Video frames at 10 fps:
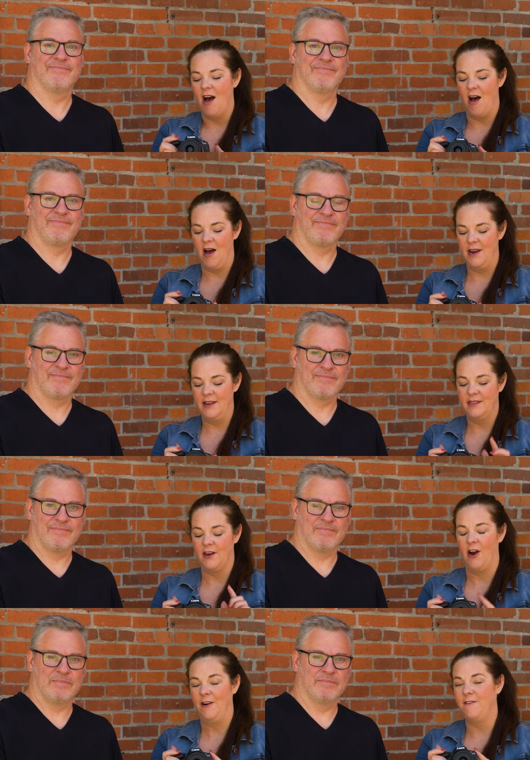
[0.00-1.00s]
Speaker 1: on
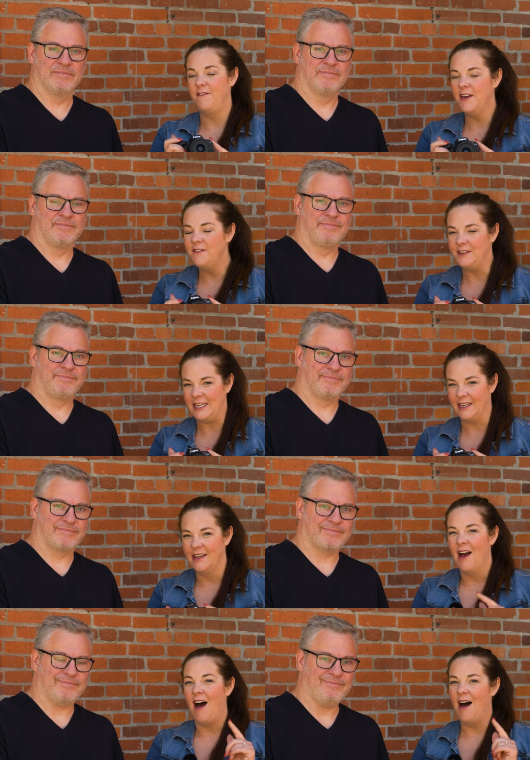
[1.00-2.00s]
the
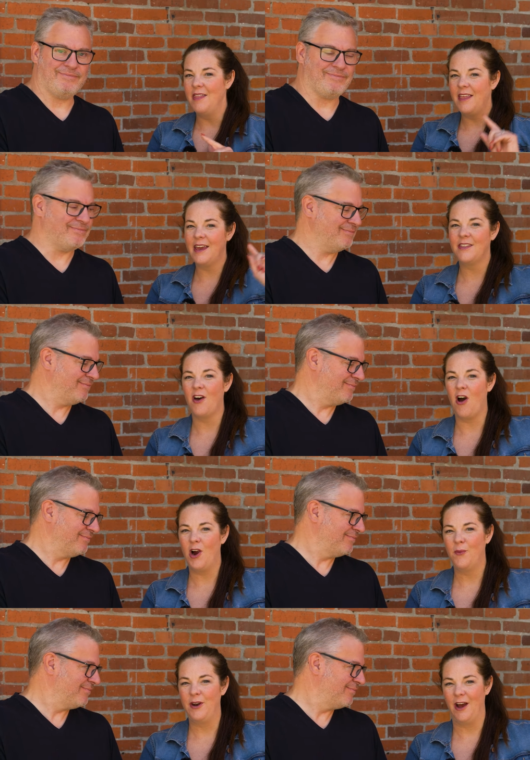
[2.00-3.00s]
R50, unlike the
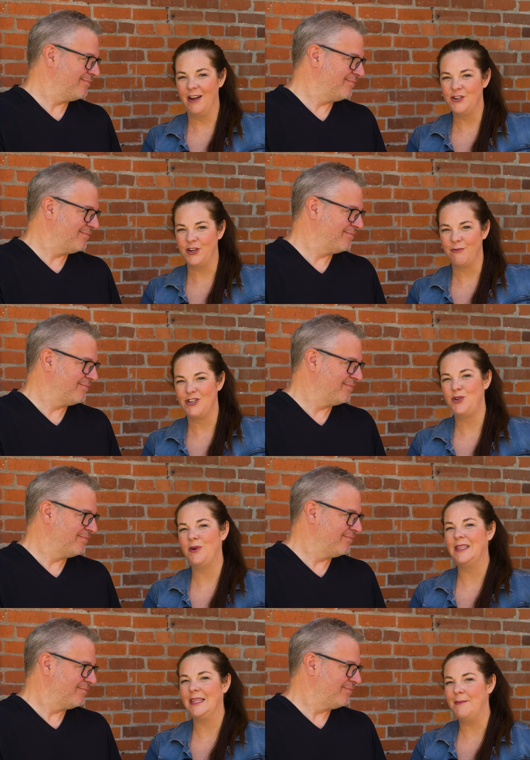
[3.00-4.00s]
R100, which
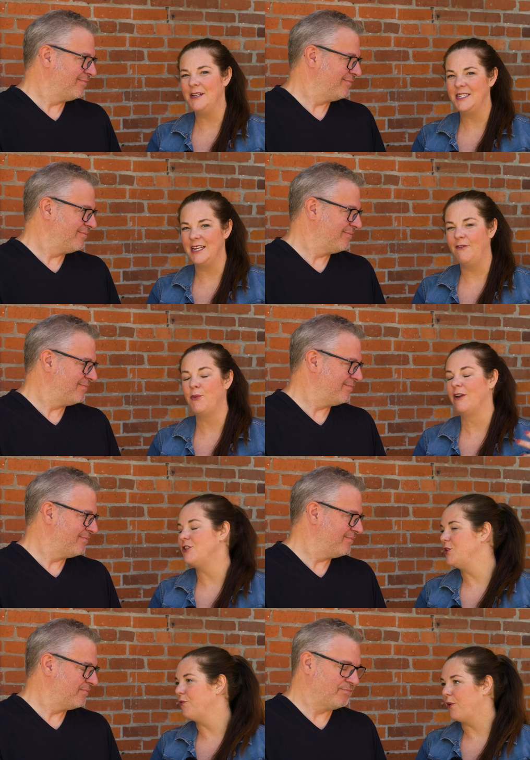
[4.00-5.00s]
you were limited if you
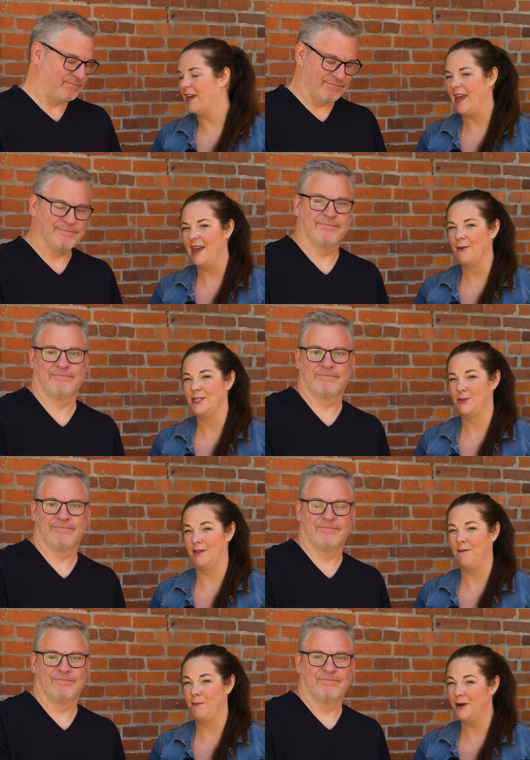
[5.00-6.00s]
wanted to shoot 4K, it was
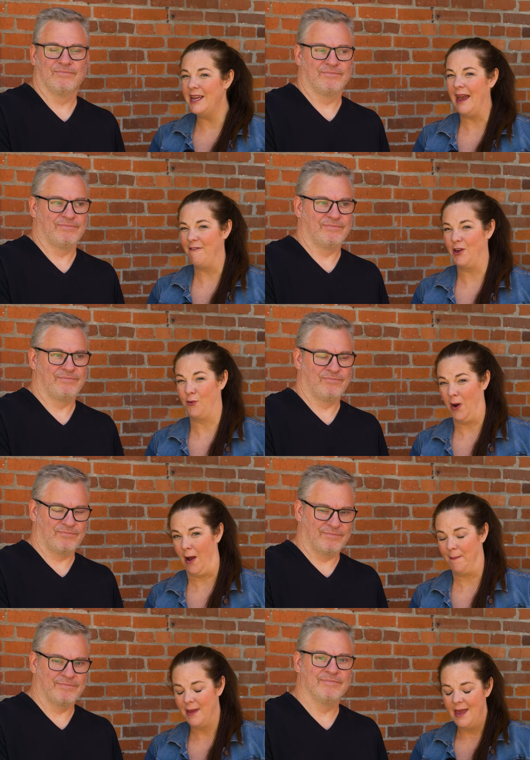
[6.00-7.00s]
with a pretty heavy
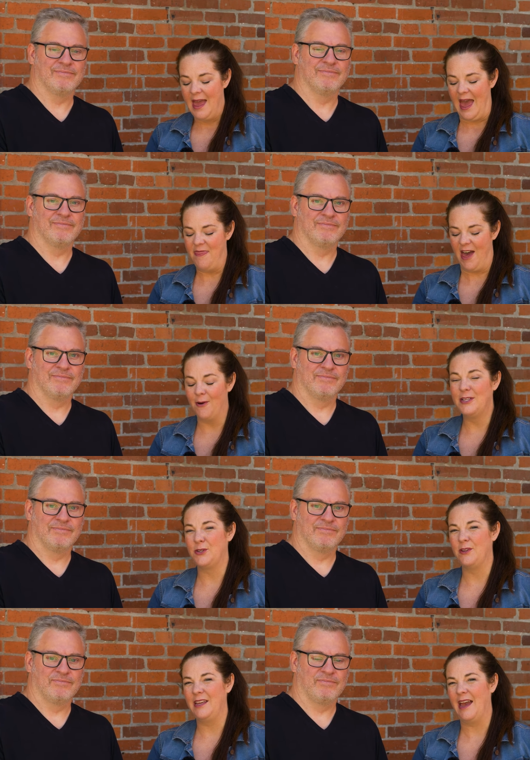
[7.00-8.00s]
crop and that
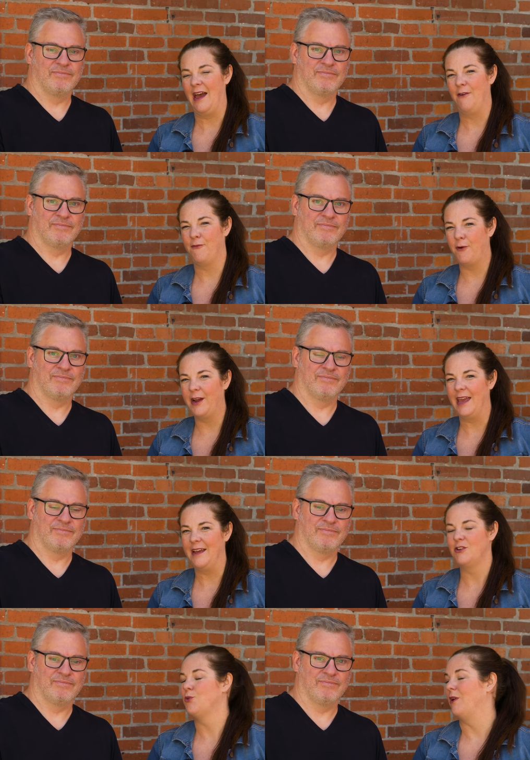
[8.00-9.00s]
was only at
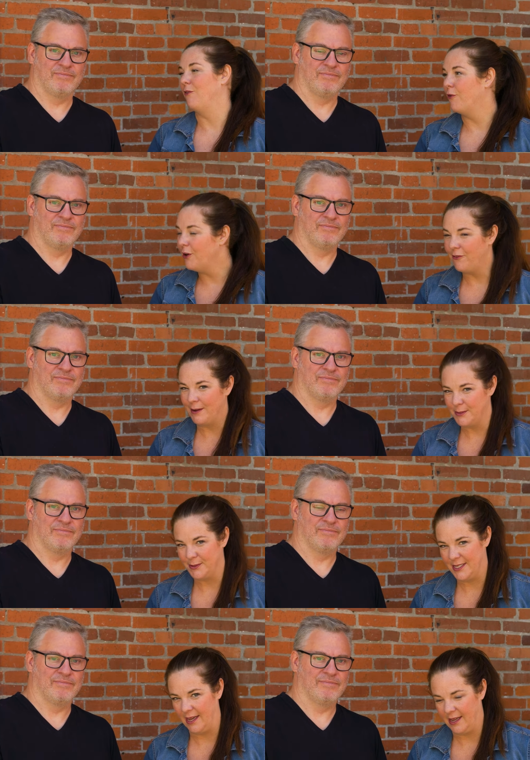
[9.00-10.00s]
4K 24 frames
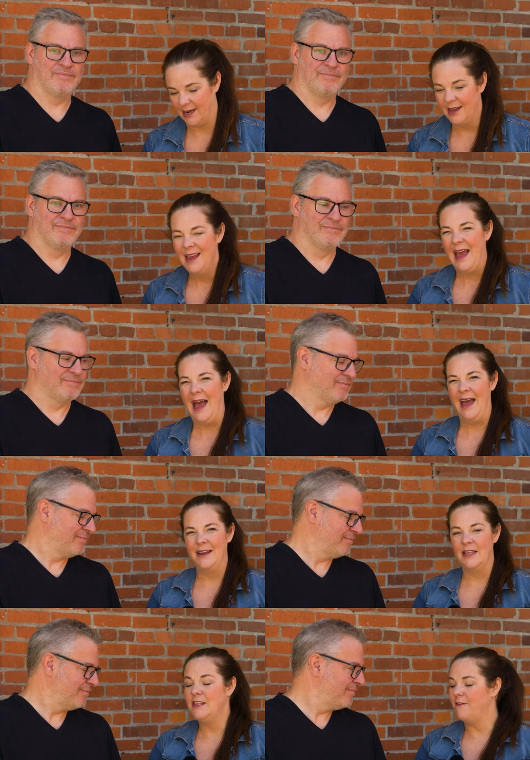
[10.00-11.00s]
per second.
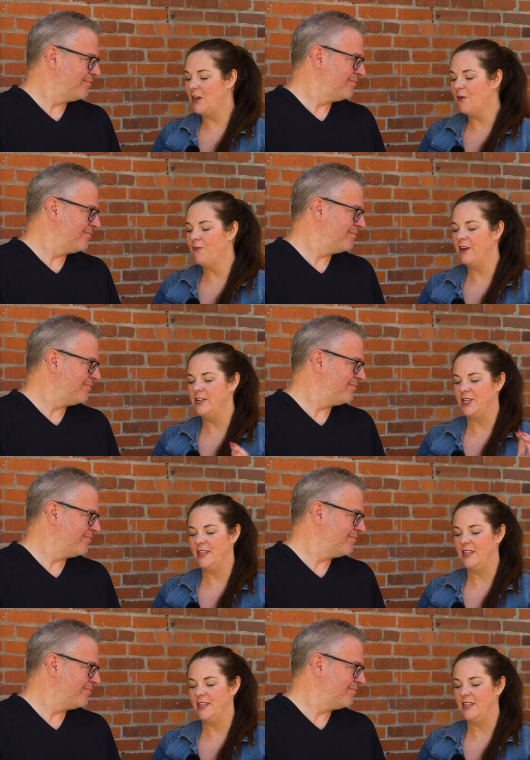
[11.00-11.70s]
And the video footage,